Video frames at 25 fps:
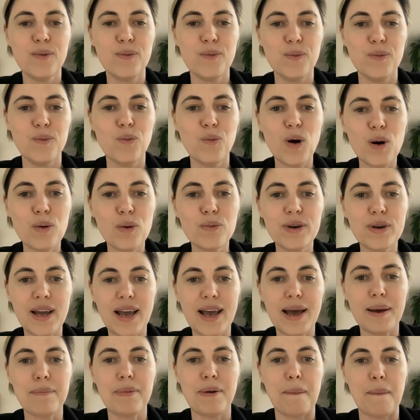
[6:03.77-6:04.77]
What would
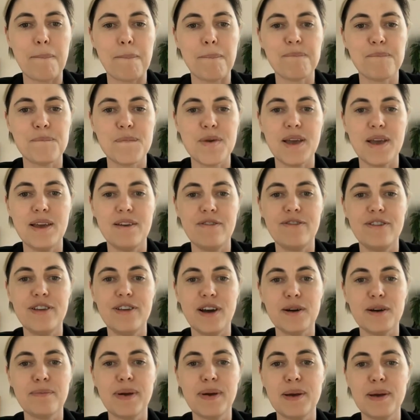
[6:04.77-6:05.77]
happen if
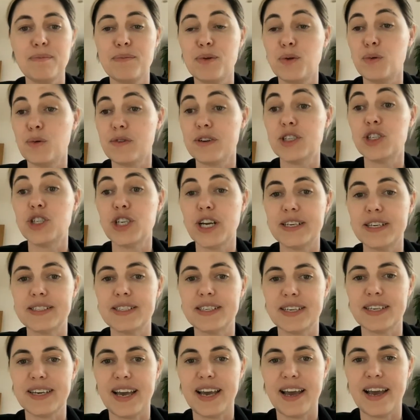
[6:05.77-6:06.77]
young people were
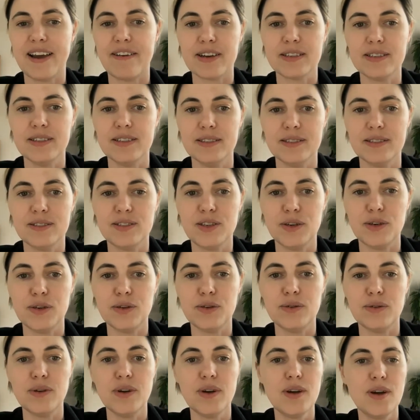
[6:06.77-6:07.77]
agentic characters
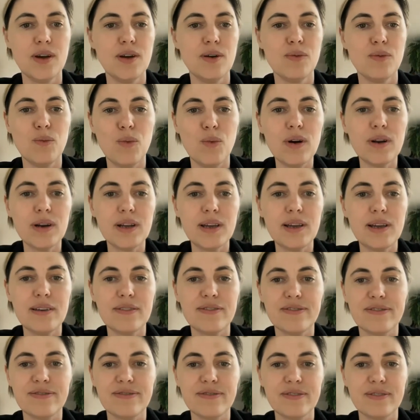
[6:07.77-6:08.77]
too? What
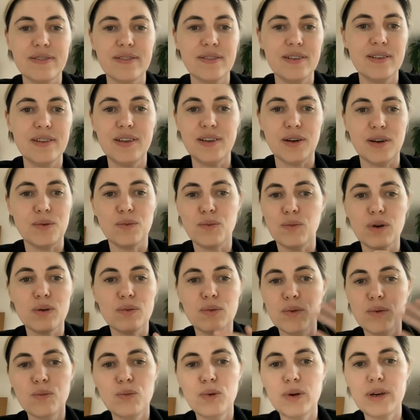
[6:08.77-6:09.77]
if, you know,
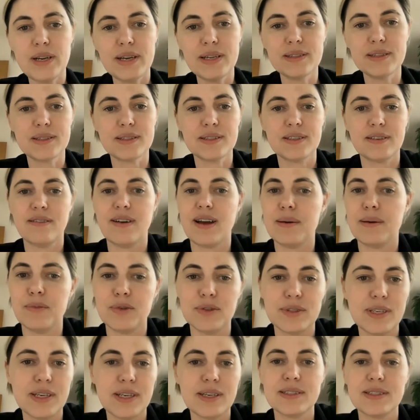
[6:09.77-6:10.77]
would Instagram or
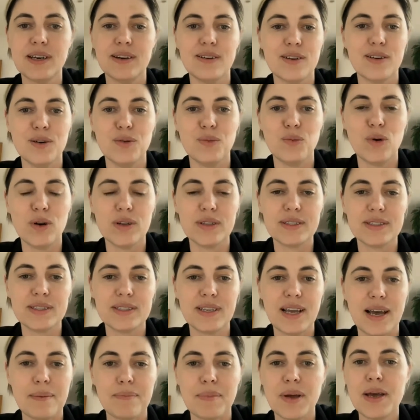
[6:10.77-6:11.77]
TikTok or
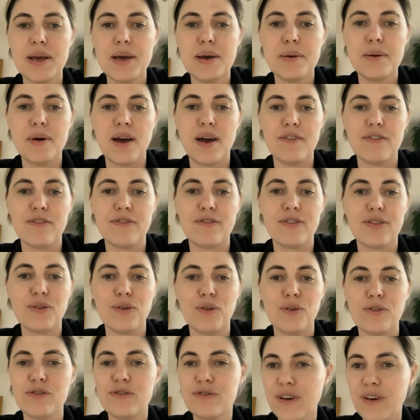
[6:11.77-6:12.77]
WhatsApp have
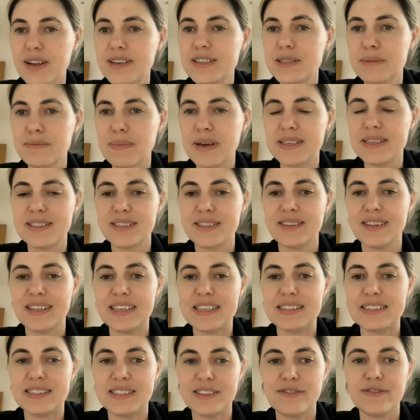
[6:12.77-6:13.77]
thought
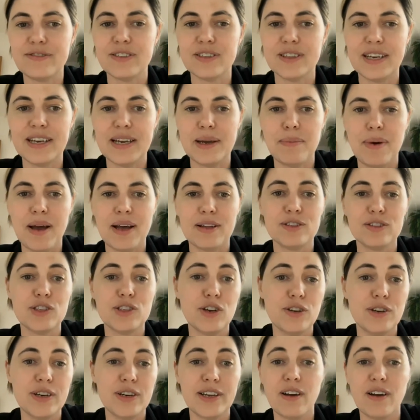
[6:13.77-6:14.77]
fundamentally differently about
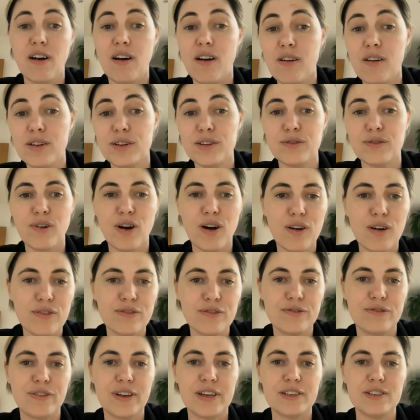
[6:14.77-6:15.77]
turning on or off
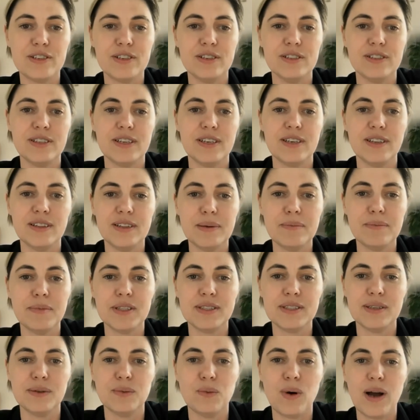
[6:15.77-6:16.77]
features in a
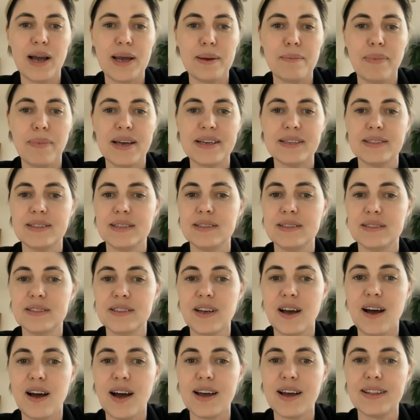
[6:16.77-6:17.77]
limited way based
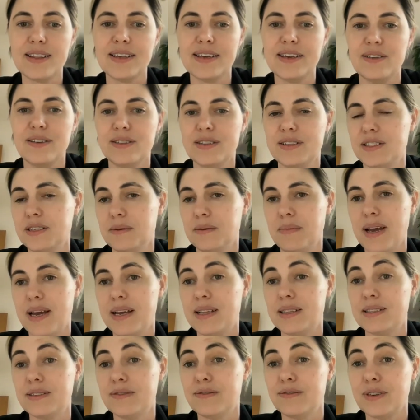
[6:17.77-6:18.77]
entirely on the
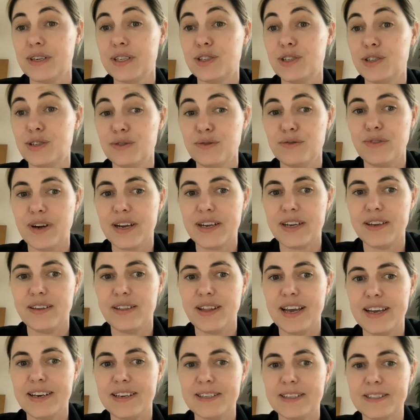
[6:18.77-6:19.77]
demands of regional
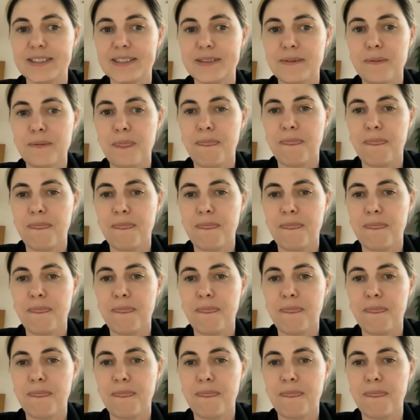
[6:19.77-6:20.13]
regulators.